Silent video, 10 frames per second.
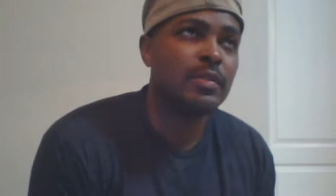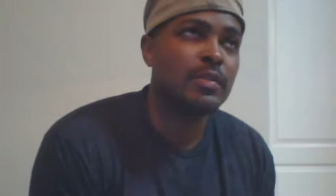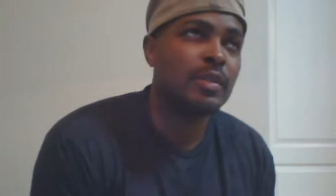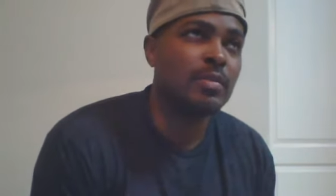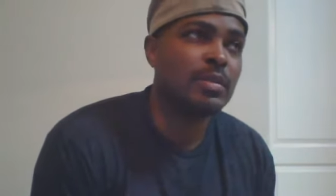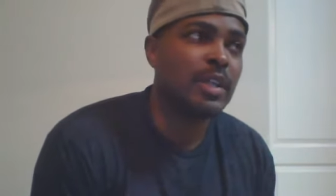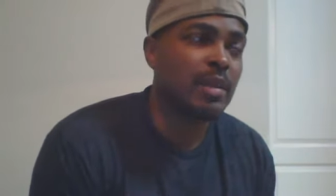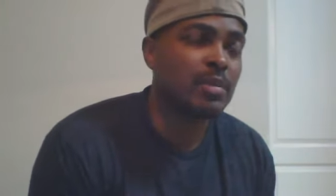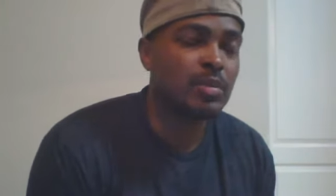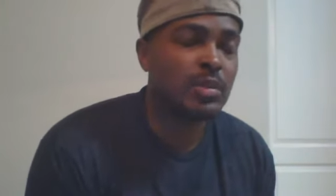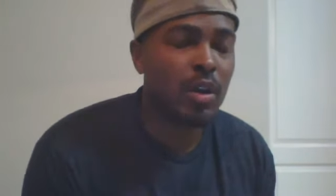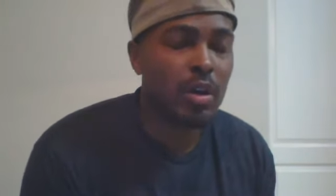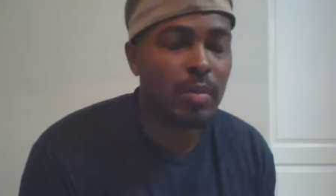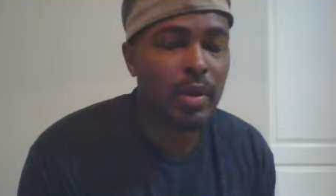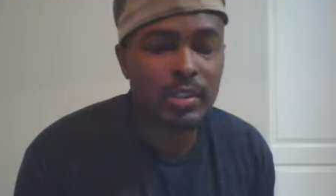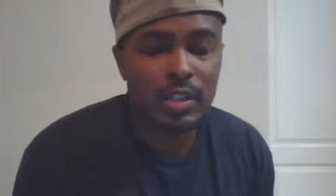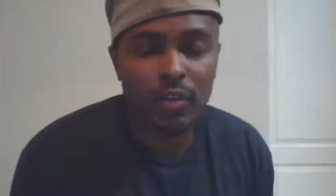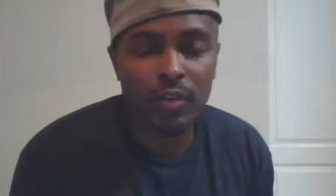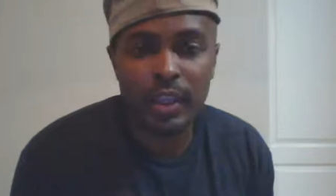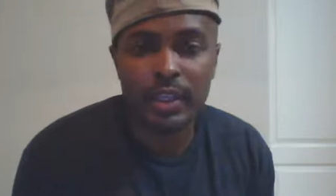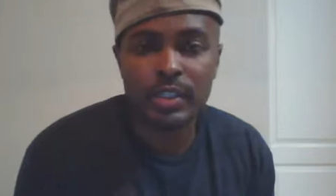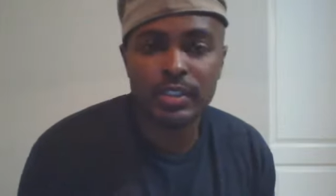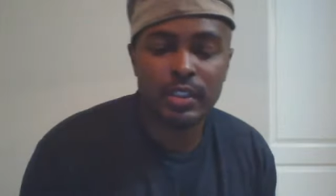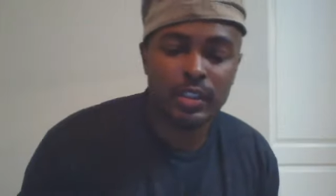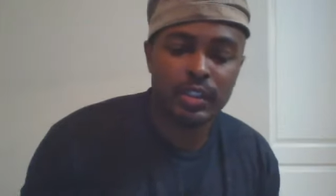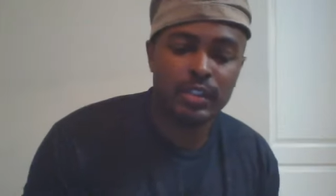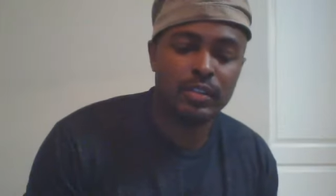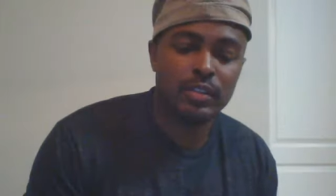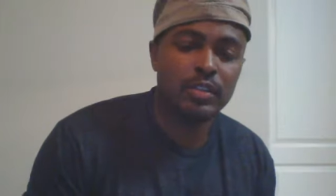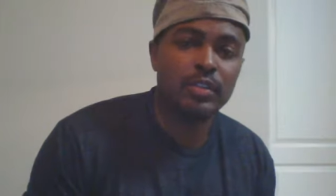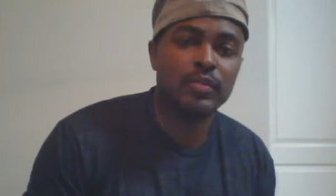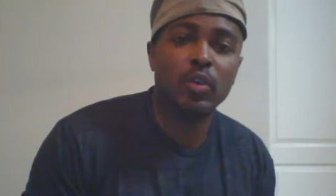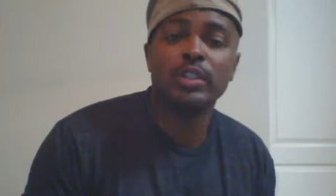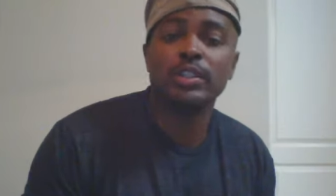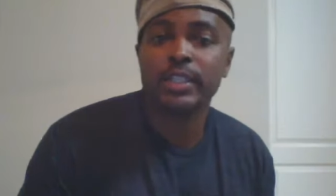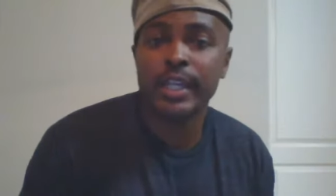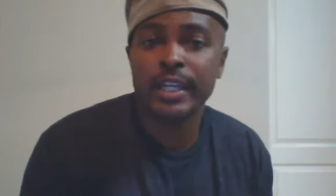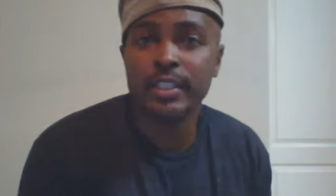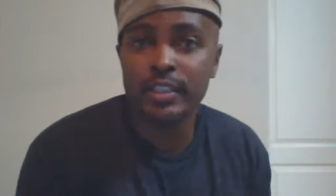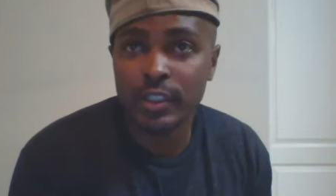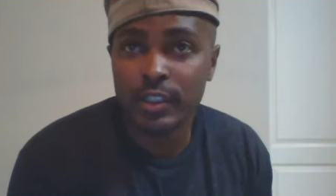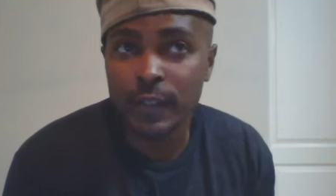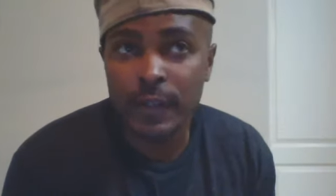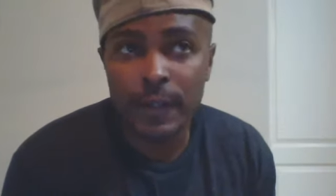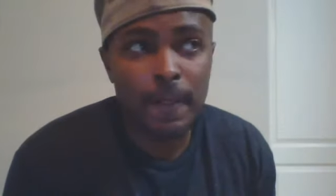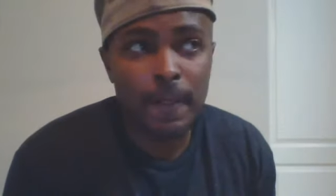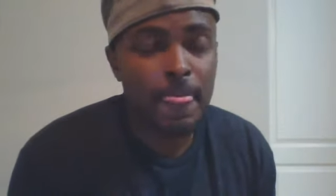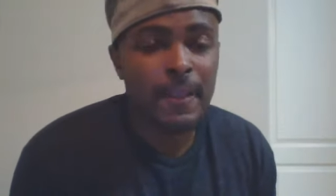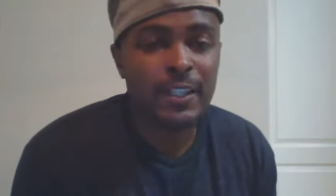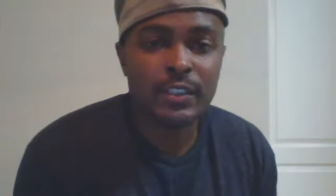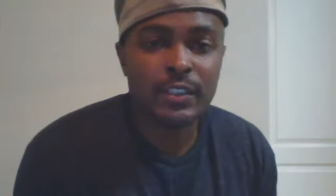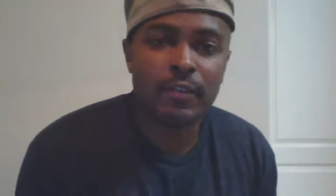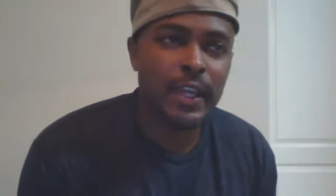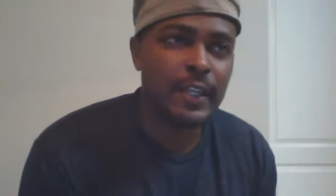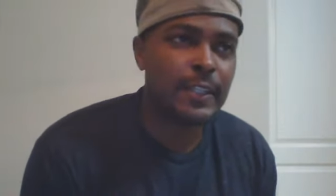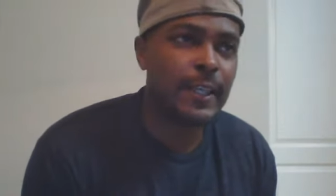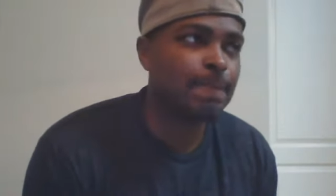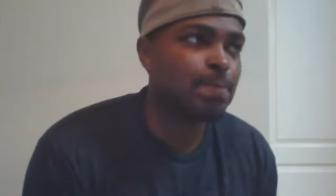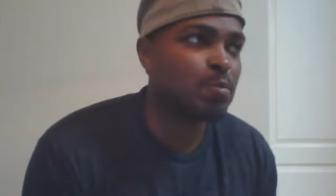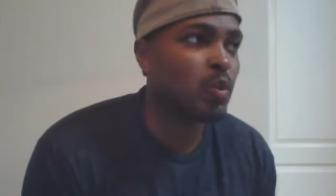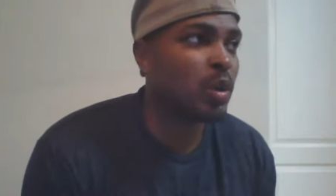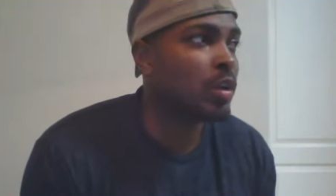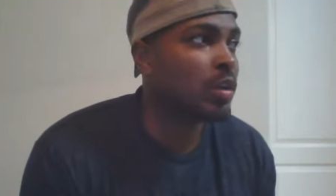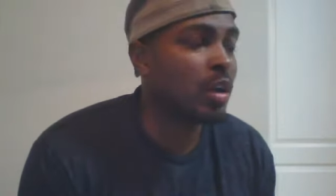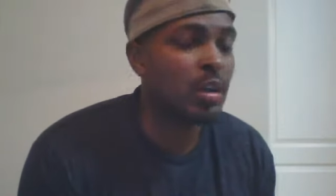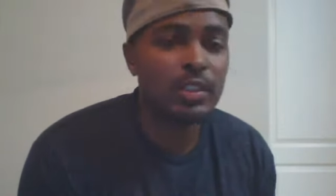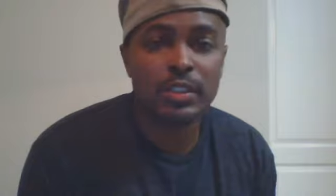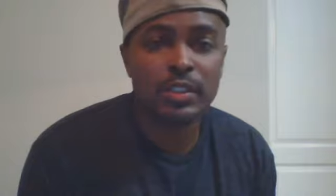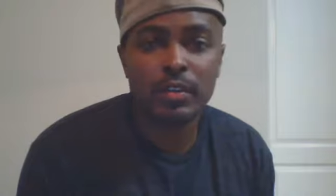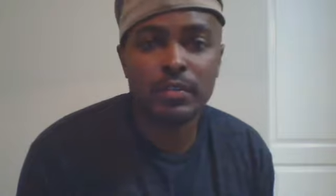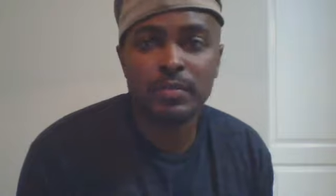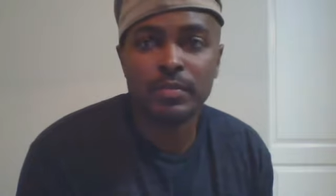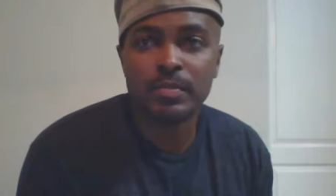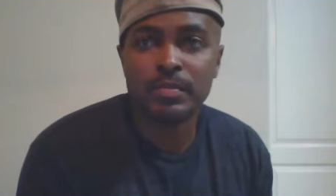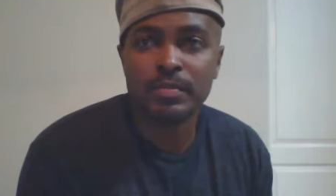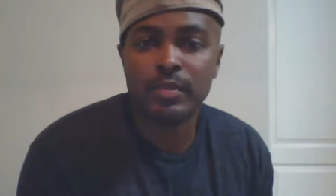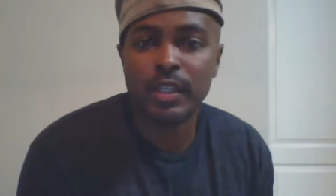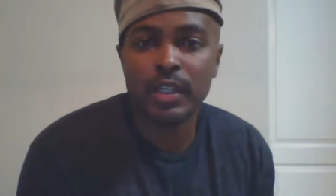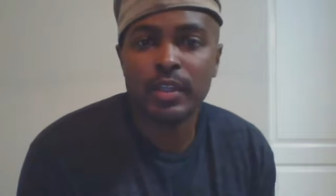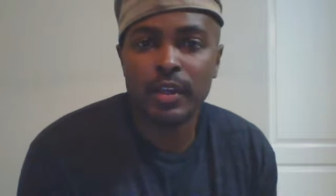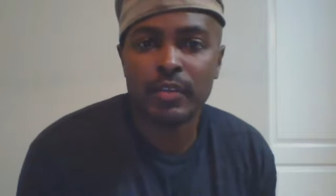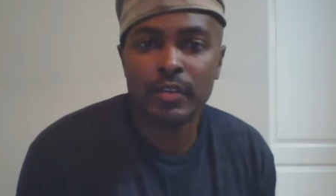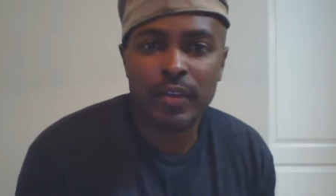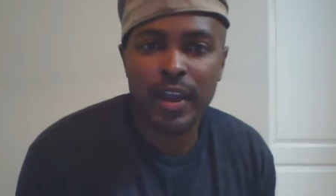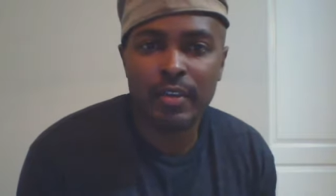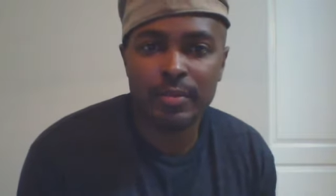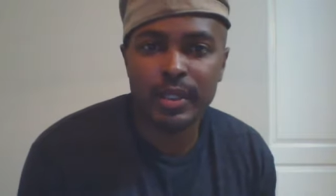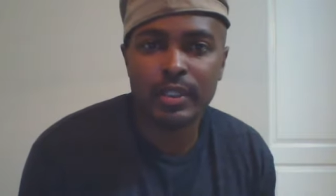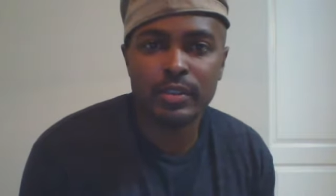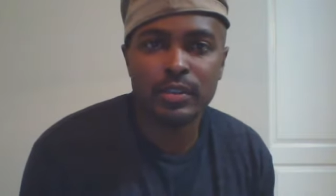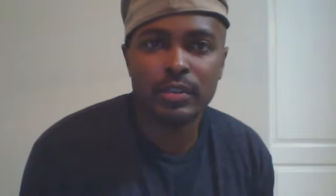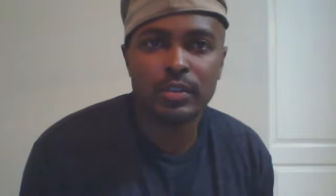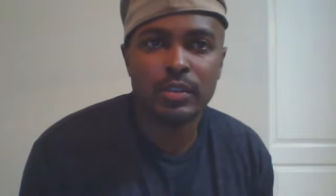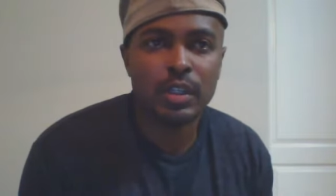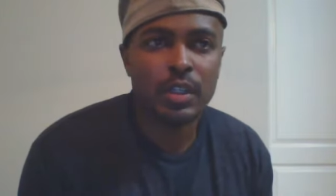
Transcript: sometimes we talk about self-hate as in the the voice changing, stuff like that well, calling yourself nigger every five minutes and